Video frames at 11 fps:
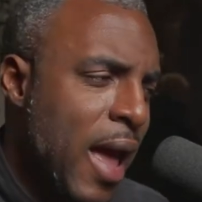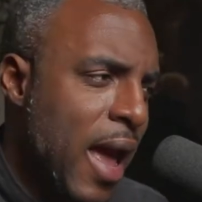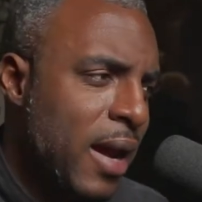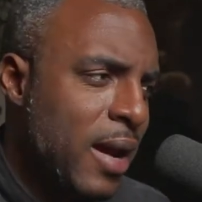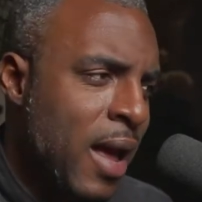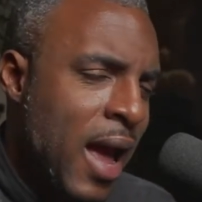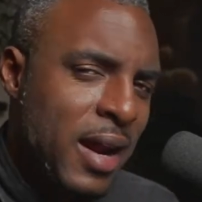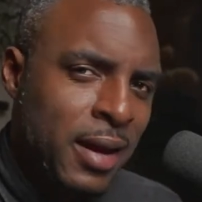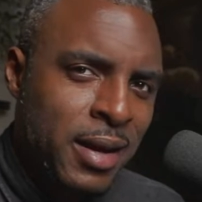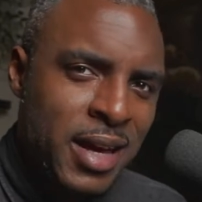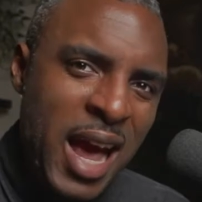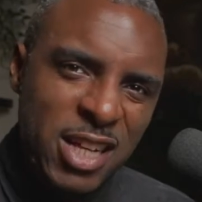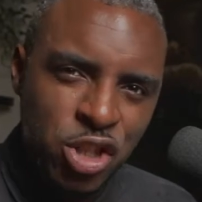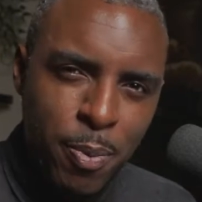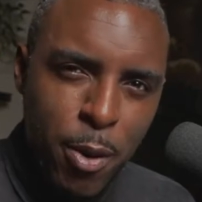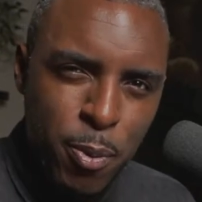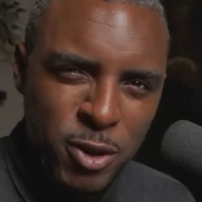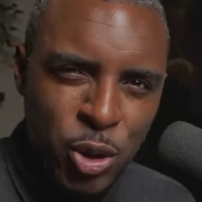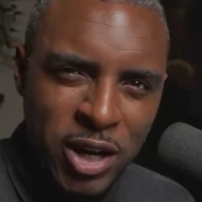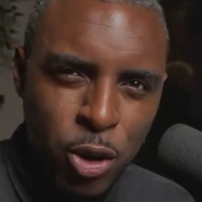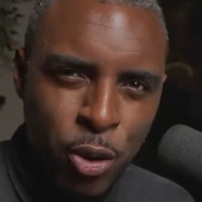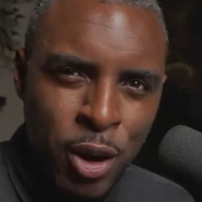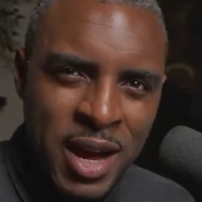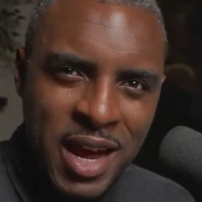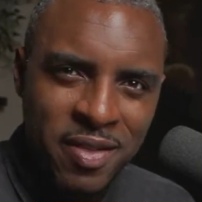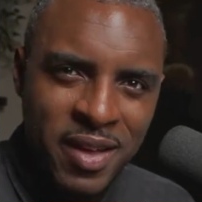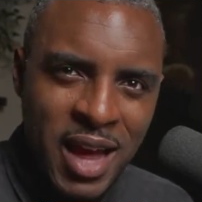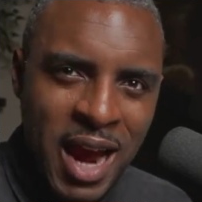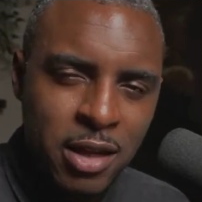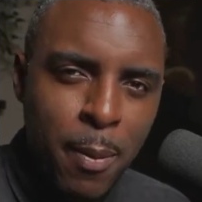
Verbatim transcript: And then catch the perpetrator in the act,